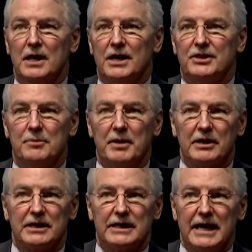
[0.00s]
The
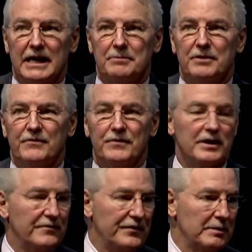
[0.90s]
American Academy
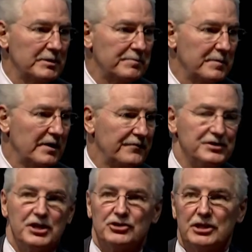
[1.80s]
of Family
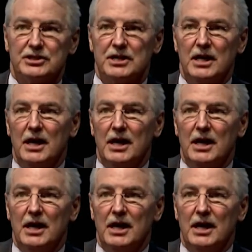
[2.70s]
Physicians